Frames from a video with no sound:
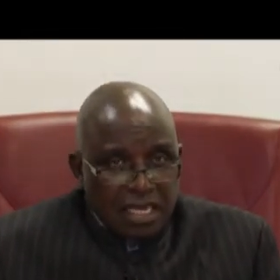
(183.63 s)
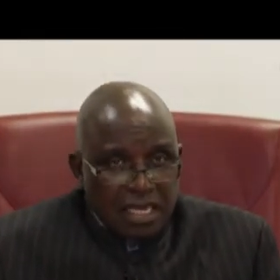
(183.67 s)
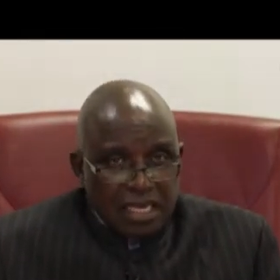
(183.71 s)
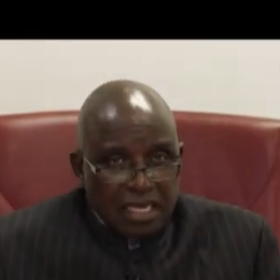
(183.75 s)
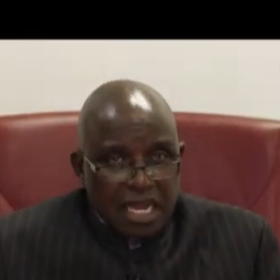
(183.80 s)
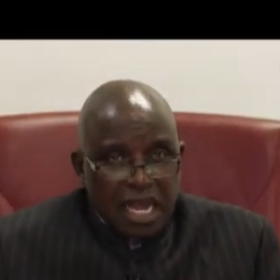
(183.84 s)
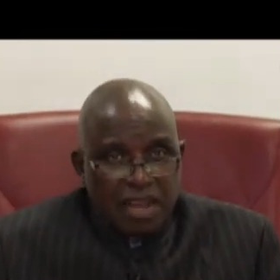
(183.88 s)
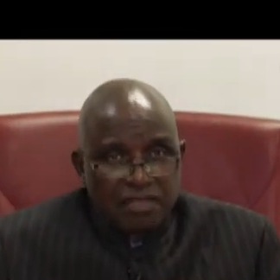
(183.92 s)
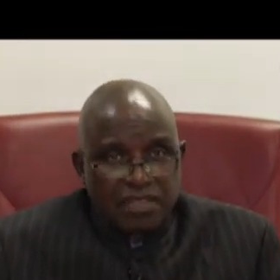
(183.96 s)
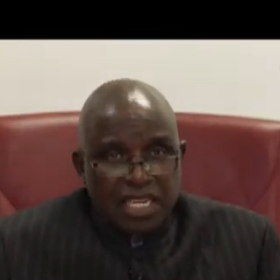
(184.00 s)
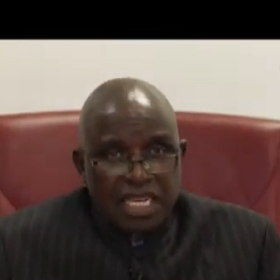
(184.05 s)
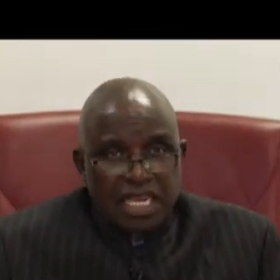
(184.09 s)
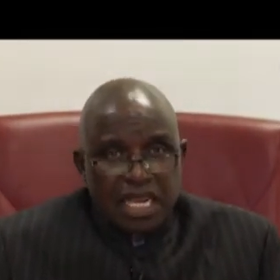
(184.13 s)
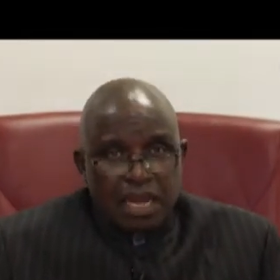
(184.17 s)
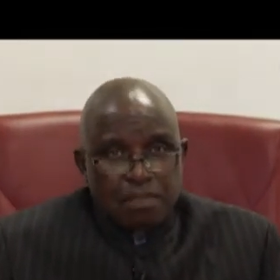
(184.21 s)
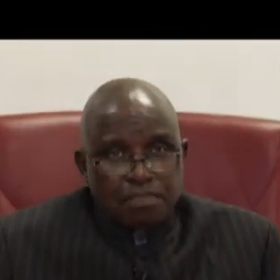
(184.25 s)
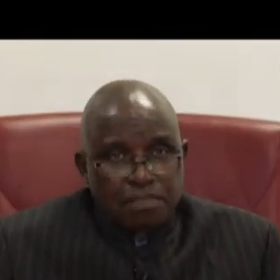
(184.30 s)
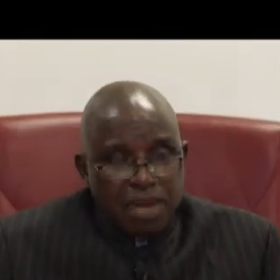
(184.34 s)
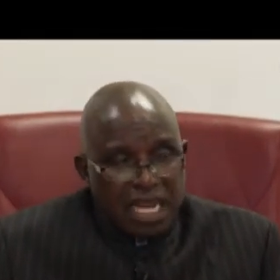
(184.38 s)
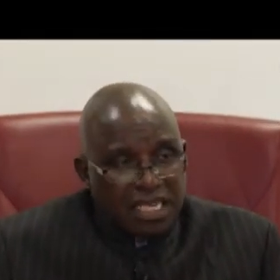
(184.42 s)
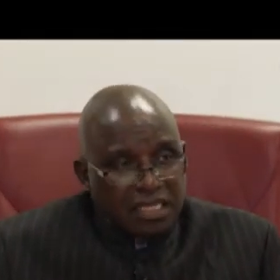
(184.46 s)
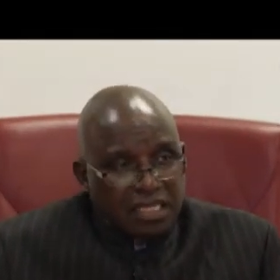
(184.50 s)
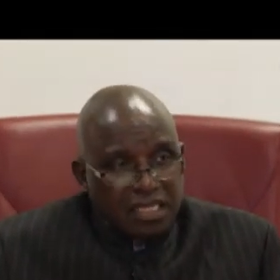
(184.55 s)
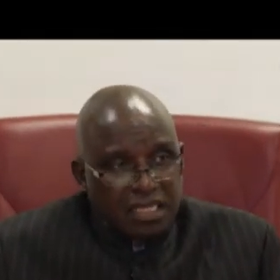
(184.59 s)
They have the
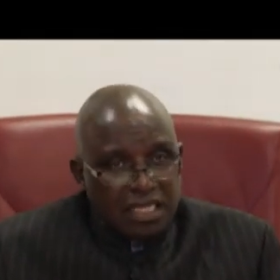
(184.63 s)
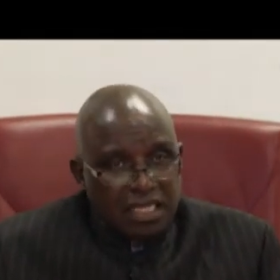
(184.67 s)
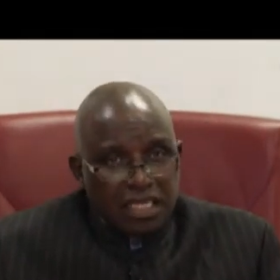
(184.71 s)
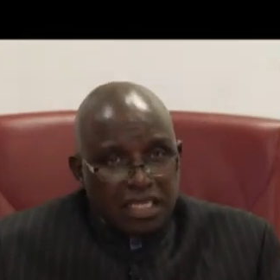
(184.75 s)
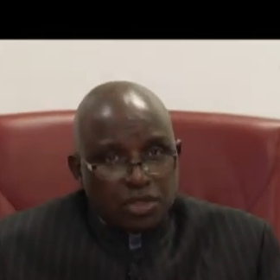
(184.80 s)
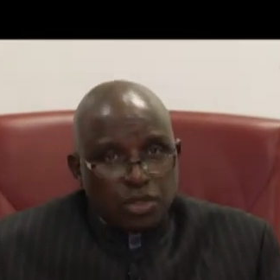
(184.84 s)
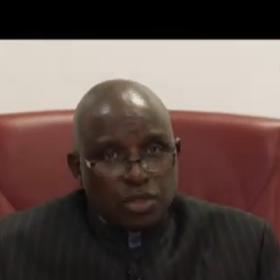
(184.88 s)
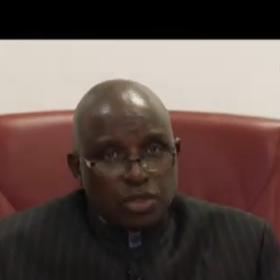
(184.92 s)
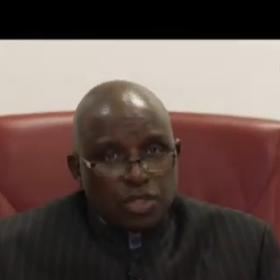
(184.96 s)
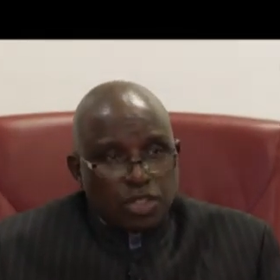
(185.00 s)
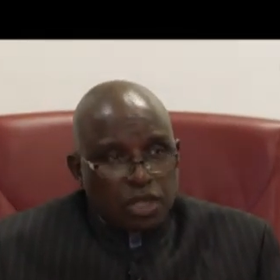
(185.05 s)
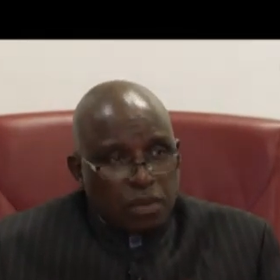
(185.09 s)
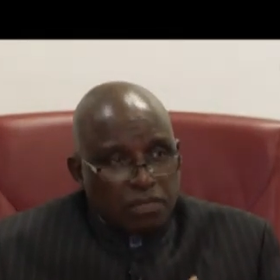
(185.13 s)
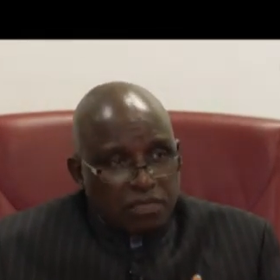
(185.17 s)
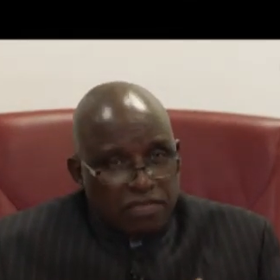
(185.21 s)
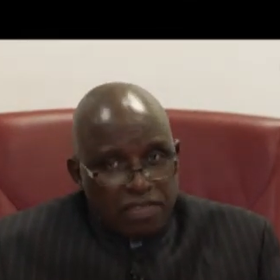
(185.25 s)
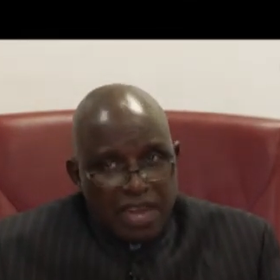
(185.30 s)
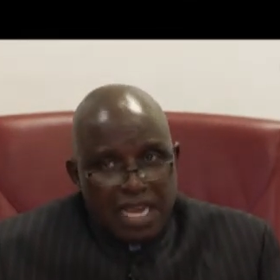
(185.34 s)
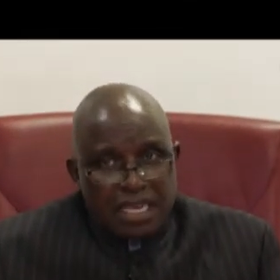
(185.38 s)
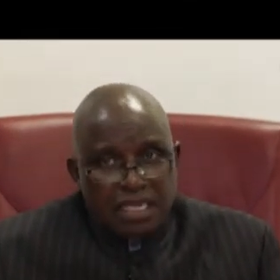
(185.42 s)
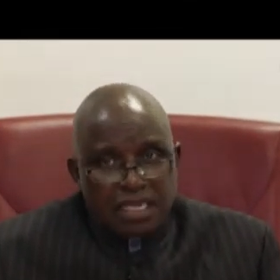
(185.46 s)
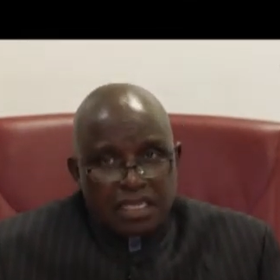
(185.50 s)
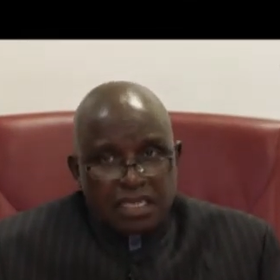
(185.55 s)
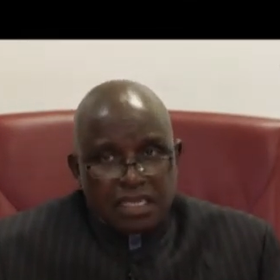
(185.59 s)
capacity to
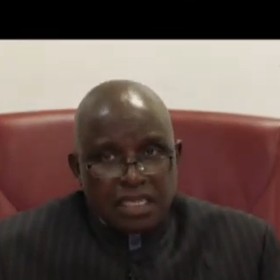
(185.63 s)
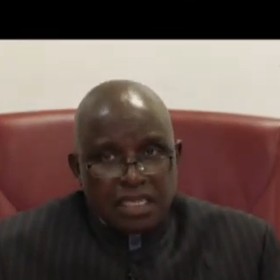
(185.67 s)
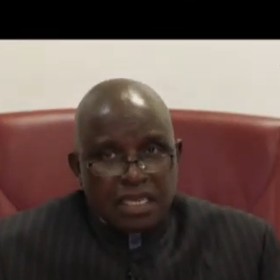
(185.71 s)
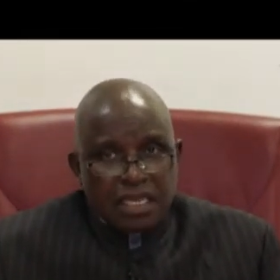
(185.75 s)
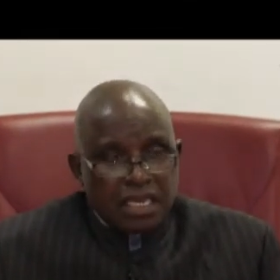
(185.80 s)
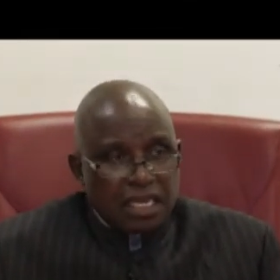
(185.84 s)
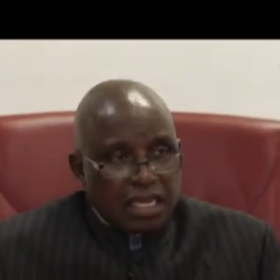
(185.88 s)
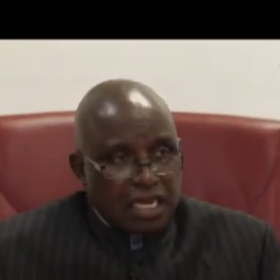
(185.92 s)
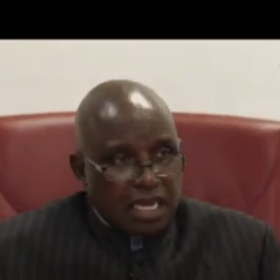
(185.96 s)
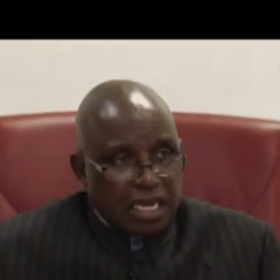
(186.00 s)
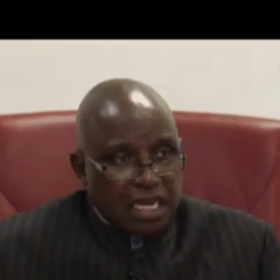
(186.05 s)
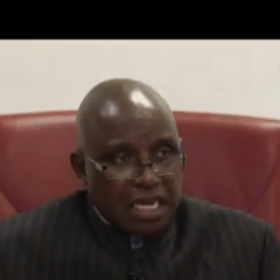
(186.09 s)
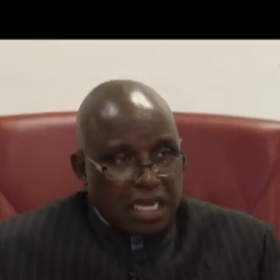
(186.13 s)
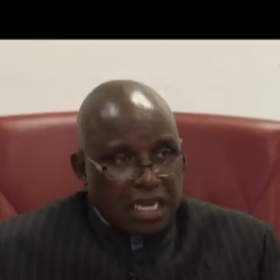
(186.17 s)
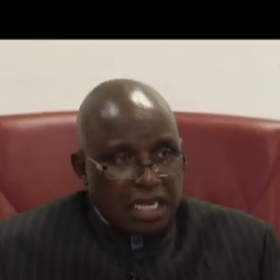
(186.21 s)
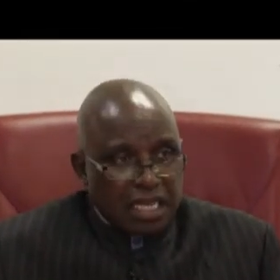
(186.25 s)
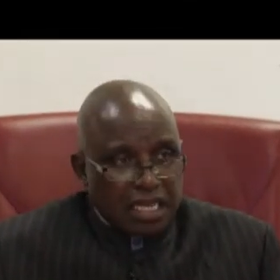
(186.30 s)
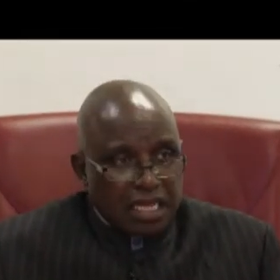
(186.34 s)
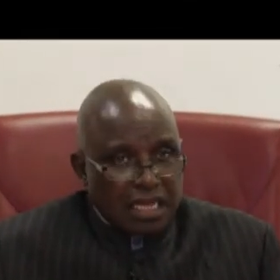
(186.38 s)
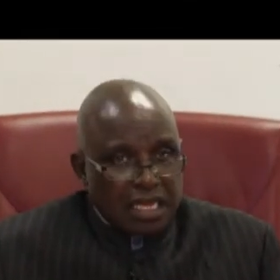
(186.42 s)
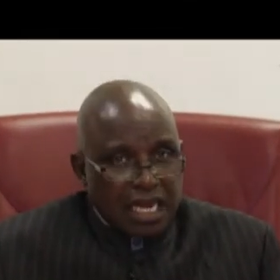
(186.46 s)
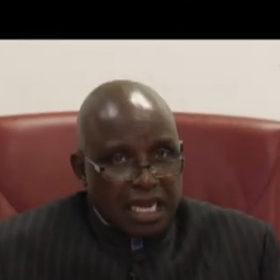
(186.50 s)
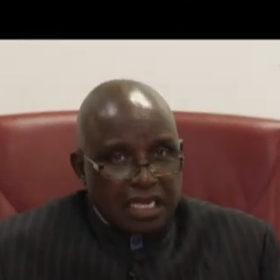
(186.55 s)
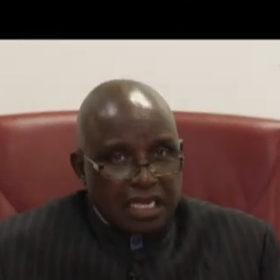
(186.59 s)
subvert
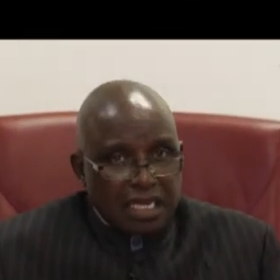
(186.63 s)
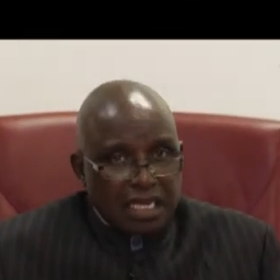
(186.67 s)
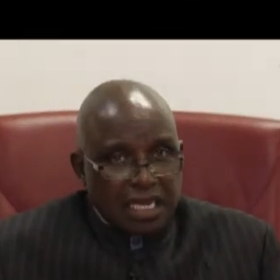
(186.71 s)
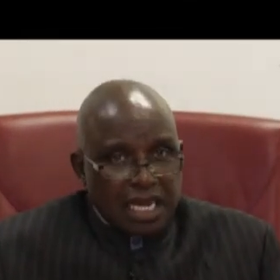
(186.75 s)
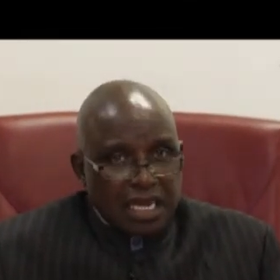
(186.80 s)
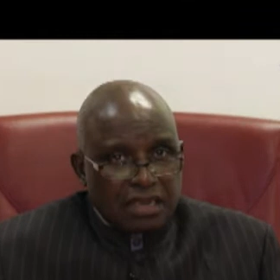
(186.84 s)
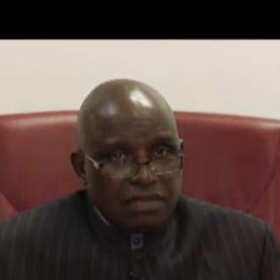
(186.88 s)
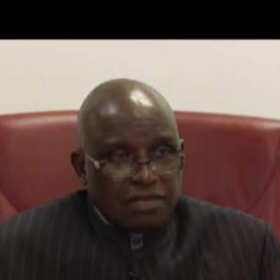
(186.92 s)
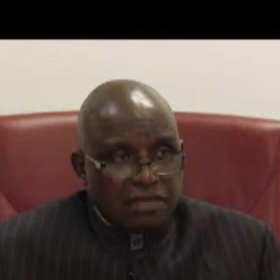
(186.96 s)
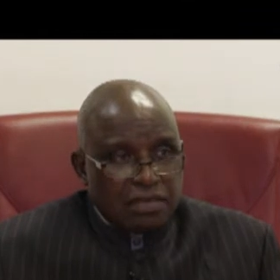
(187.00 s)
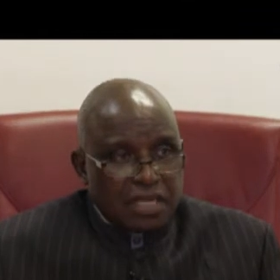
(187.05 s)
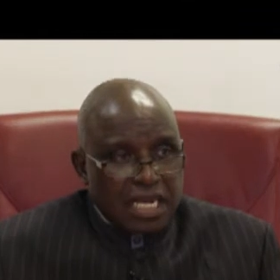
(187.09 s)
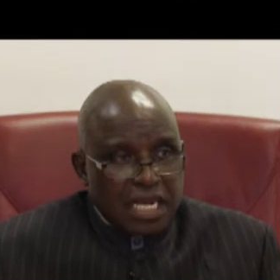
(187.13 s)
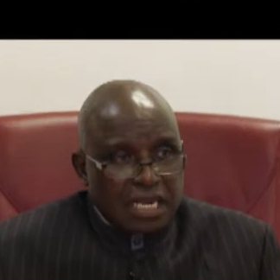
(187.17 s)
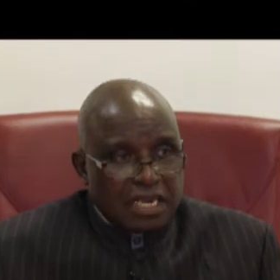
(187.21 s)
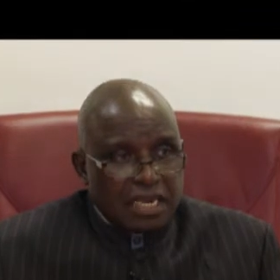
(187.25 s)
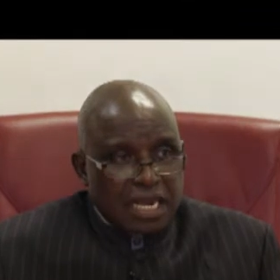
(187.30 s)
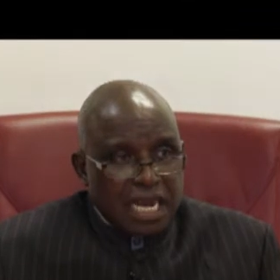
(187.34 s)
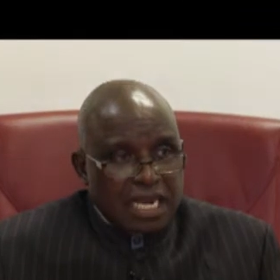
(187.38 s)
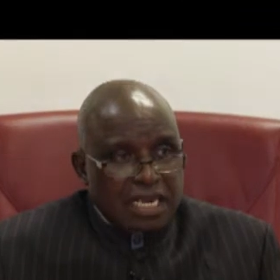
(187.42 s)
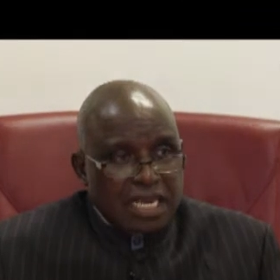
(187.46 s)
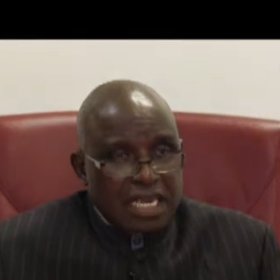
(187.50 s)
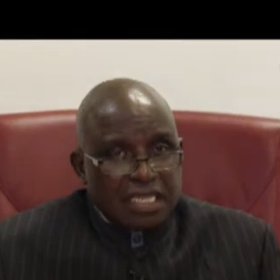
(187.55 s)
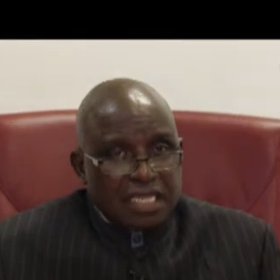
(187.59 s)
that
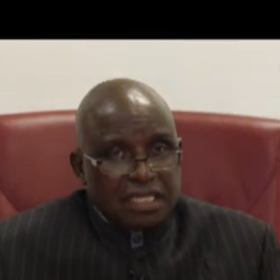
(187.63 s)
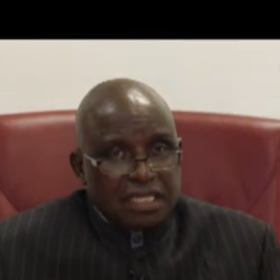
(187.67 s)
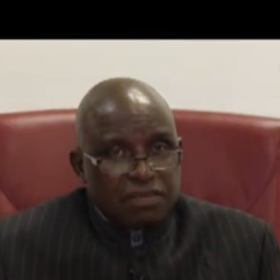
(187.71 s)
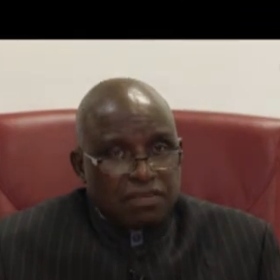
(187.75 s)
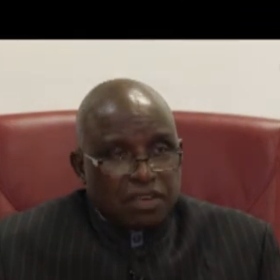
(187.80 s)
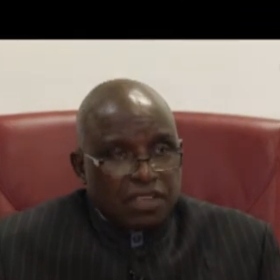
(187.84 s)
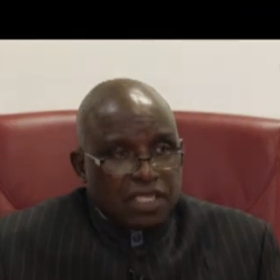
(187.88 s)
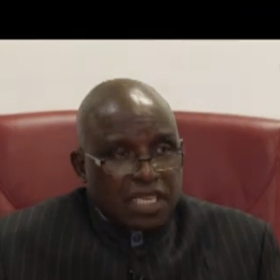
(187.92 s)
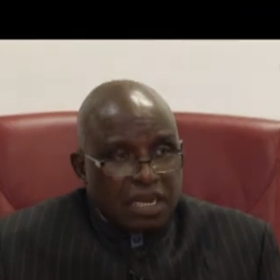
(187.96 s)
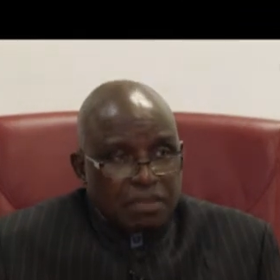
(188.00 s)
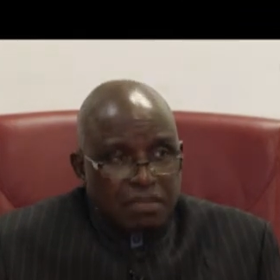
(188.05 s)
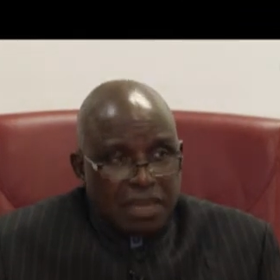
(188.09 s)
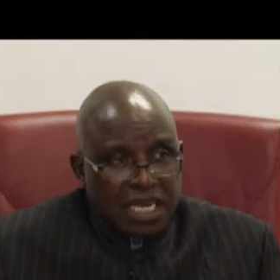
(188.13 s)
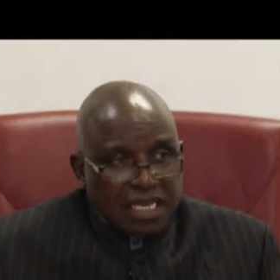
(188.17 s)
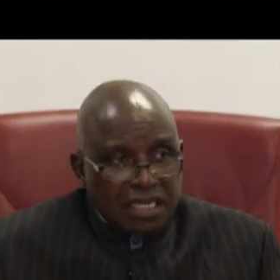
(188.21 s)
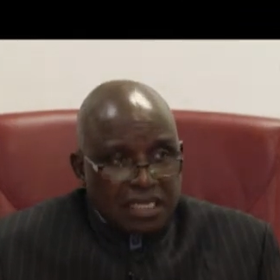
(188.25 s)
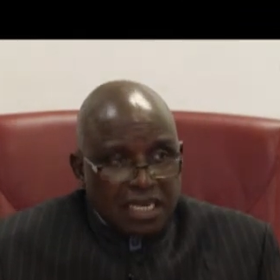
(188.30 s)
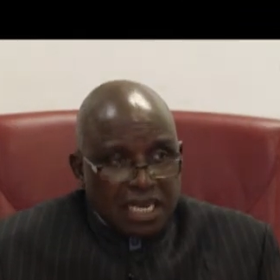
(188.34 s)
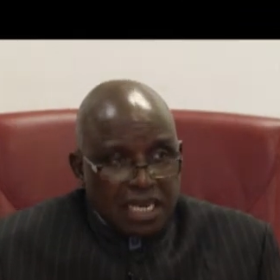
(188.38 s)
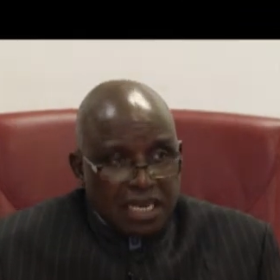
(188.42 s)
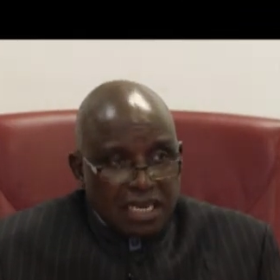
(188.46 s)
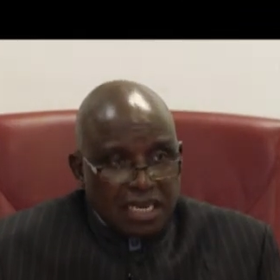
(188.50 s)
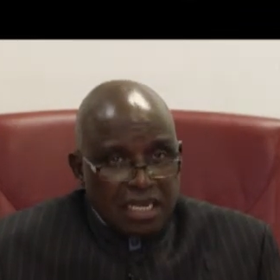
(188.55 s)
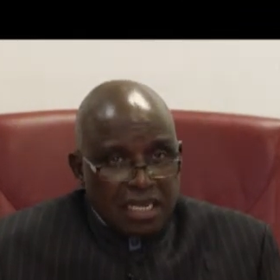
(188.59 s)
right that is
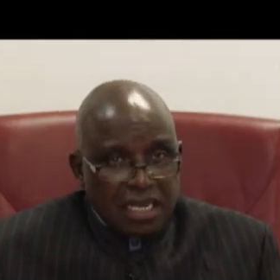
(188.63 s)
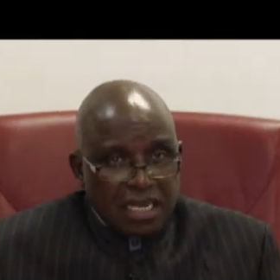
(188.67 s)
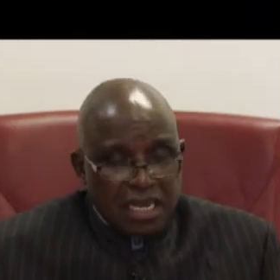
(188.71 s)
fundamental.